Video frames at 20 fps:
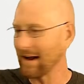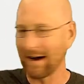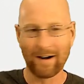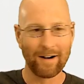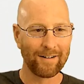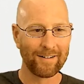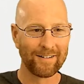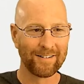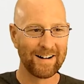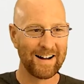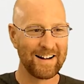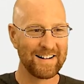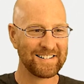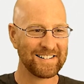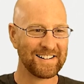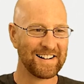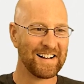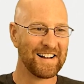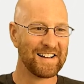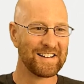an error,
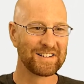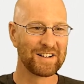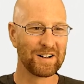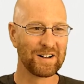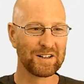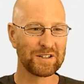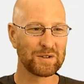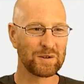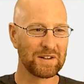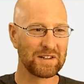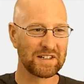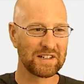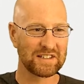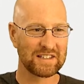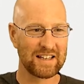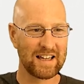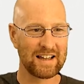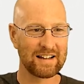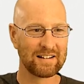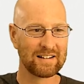right? So let's run this
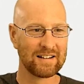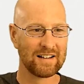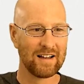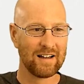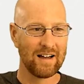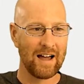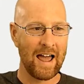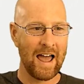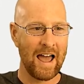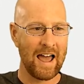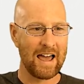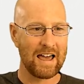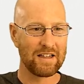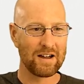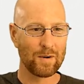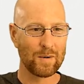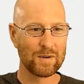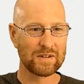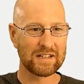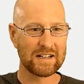thing. Hey,
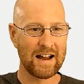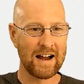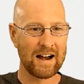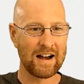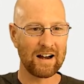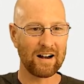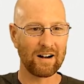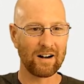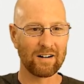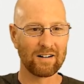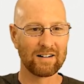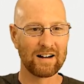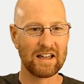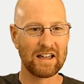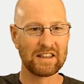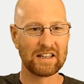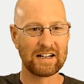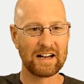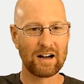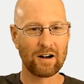there was an error.
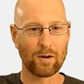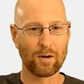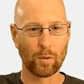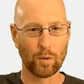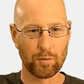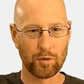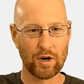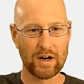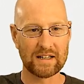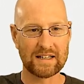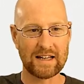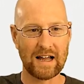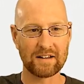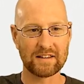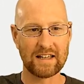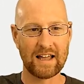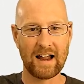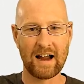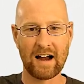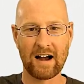And then here it will print
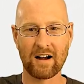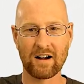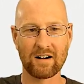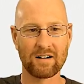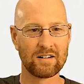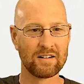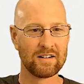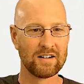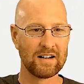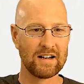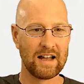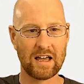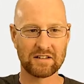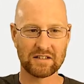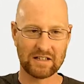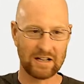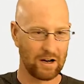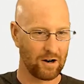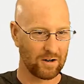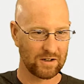out the error,
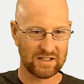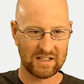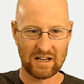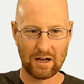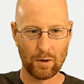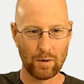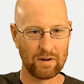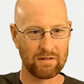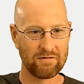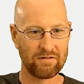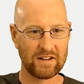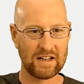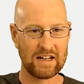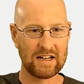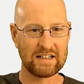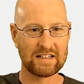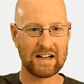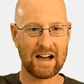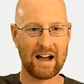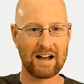
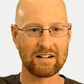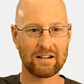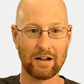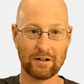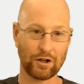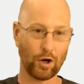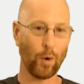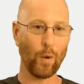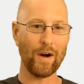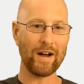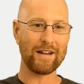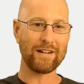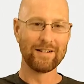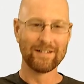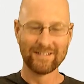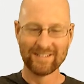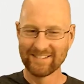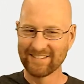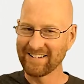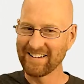strconv dot toy,
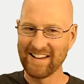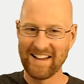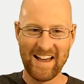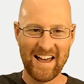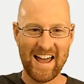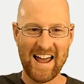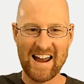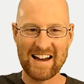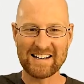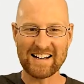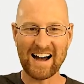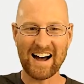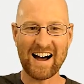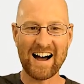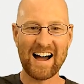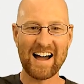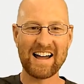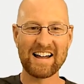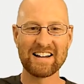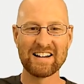a to
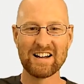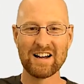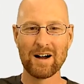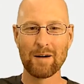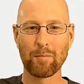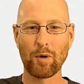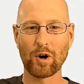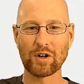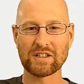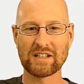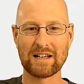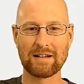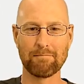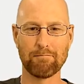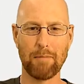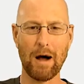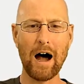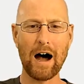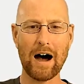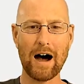i, parsing
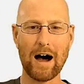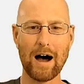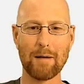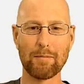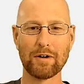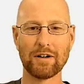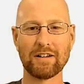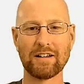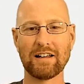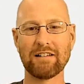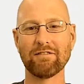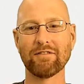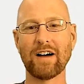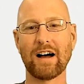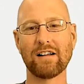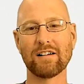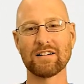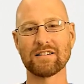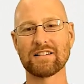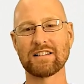Bob
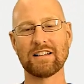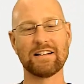invalid